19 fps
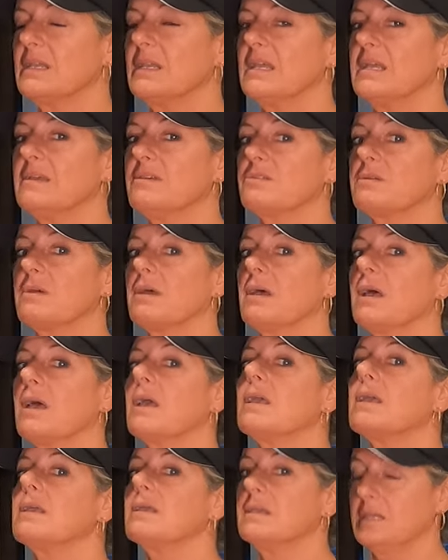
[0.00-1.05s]
is
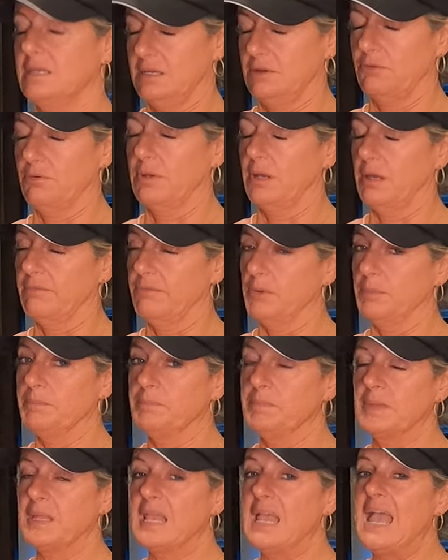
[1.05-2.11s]
getting rid of them.